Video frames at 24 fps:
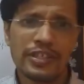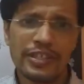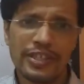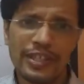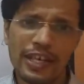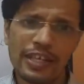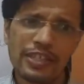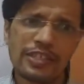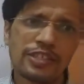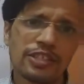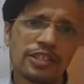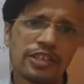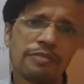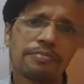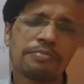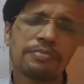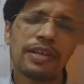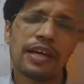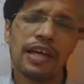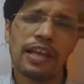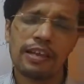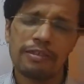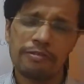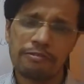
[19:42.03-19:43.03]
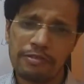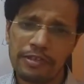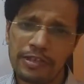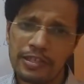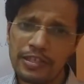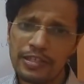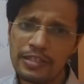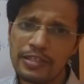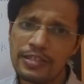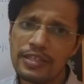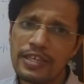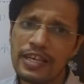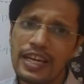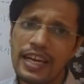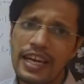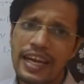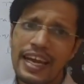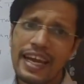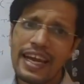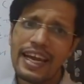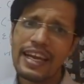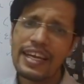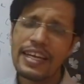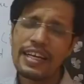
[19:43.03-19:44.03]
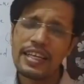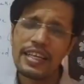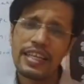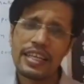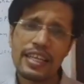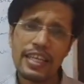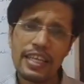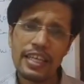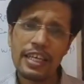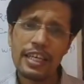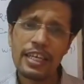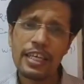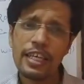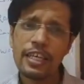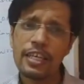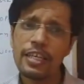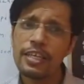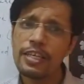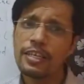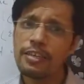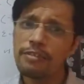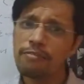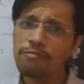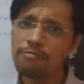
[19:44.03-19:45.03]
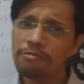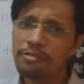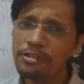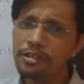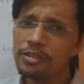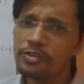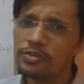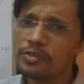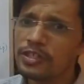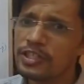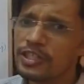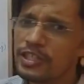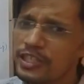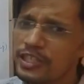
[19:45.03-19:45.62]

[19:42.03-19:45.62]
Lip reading: tusk of the elephant, and he drew